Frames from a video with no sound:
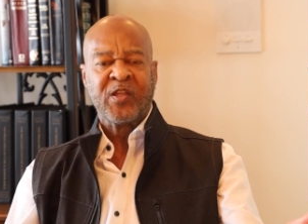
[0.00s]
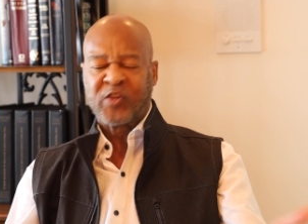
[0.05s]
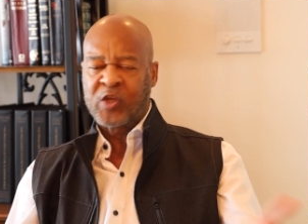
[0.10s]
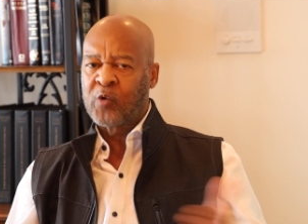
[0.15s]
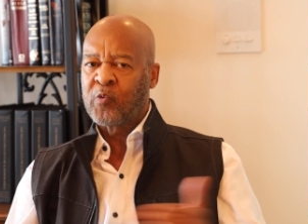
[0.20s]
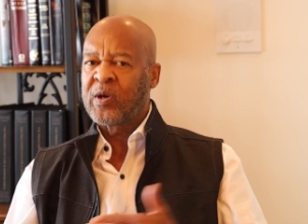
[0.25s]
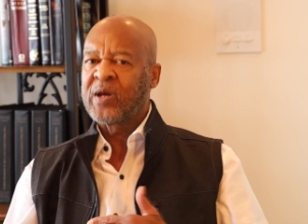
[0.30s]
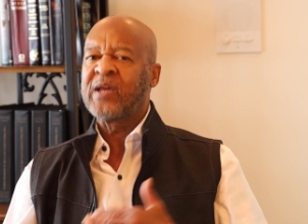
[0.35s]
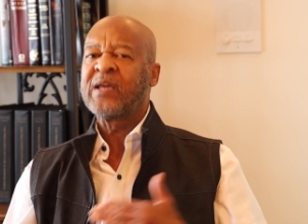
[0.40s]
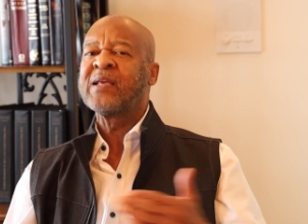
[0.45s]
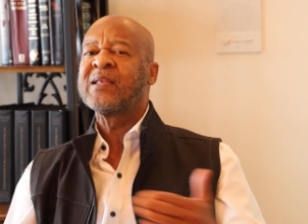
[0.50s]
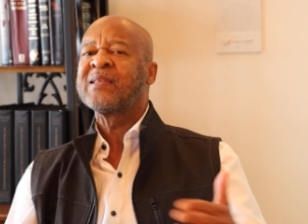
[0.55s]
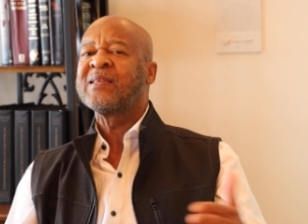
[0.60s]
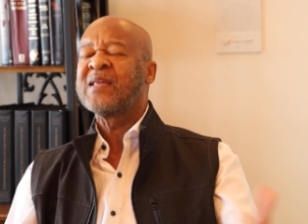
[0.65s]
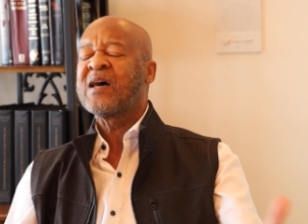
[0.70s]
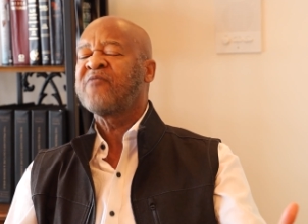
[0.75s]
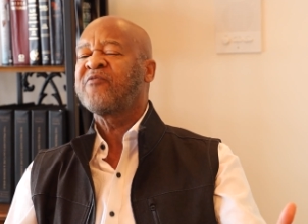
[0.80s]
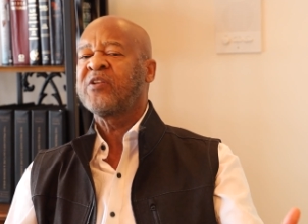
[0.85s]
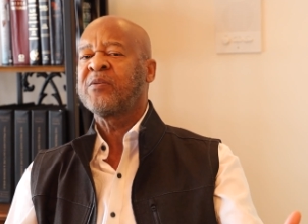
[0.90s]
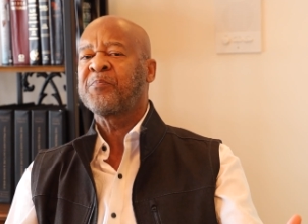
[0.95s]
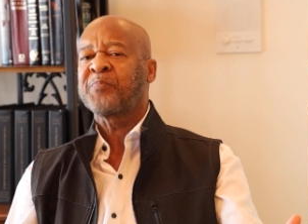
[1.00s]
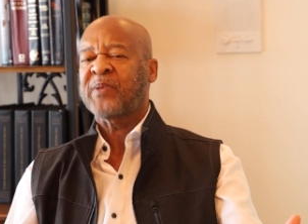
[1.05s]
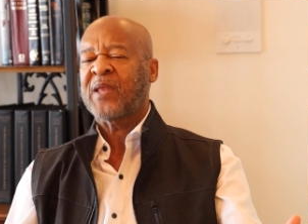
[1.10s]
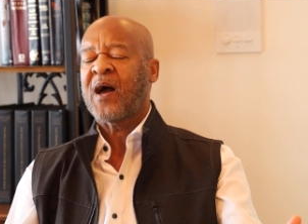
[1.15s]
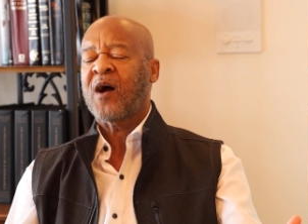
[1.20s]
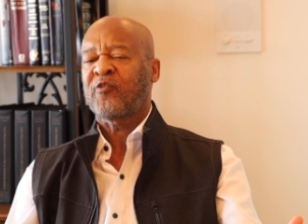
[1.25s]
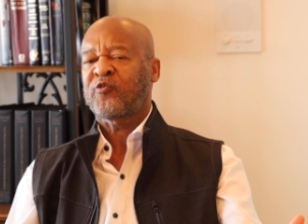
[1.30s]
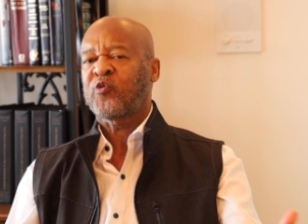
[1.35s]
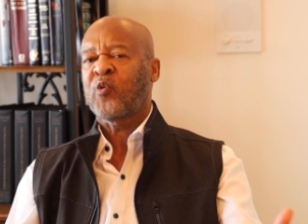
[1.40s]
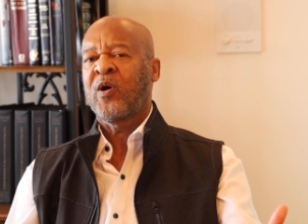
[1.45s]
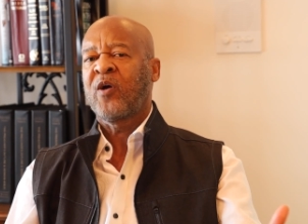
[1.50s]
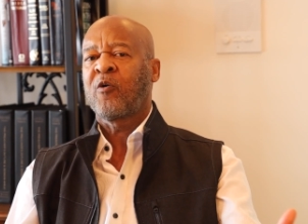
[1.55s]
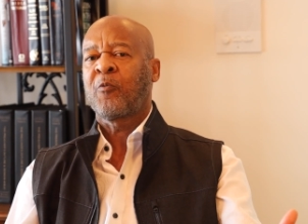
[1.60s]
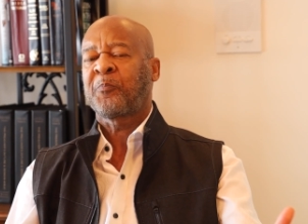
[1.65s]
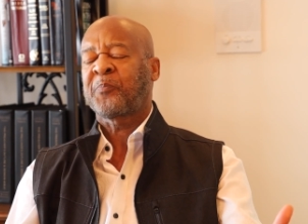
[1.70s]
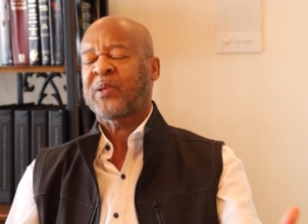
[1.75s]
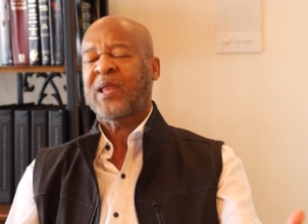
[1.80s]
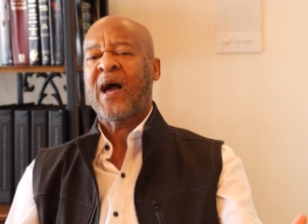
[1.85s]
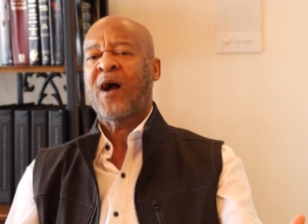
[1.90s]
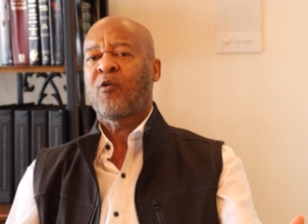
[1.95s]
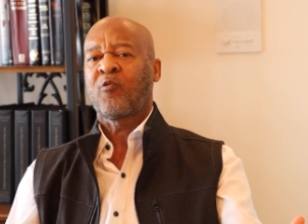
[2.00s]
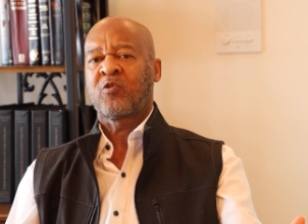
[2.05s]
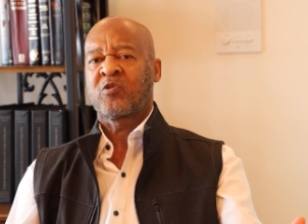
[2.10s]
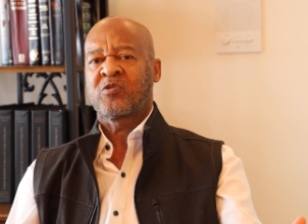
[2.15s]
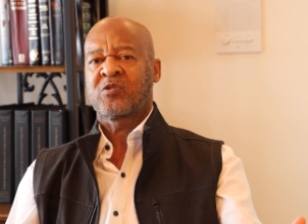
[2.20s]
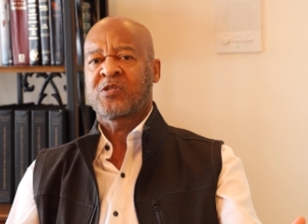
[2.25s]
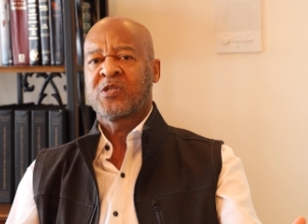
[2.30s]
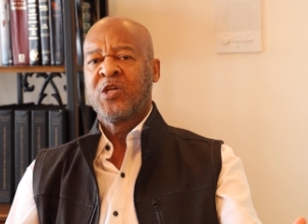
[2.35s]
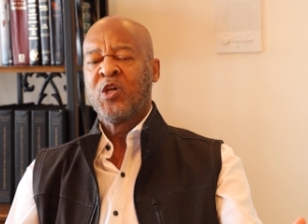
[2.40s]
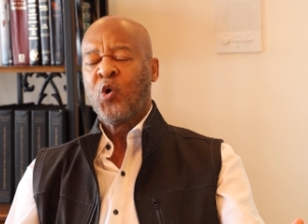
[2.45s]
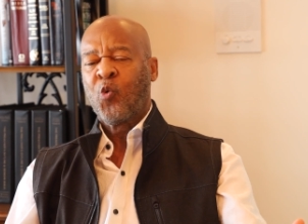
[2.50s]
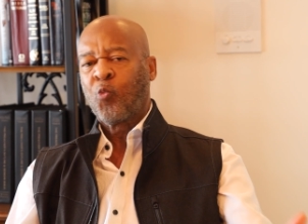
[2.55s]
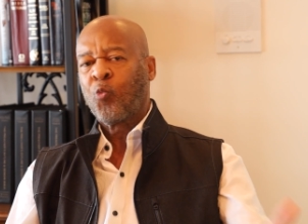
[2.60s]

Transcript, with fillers: there were 11, plow, 12 plowers.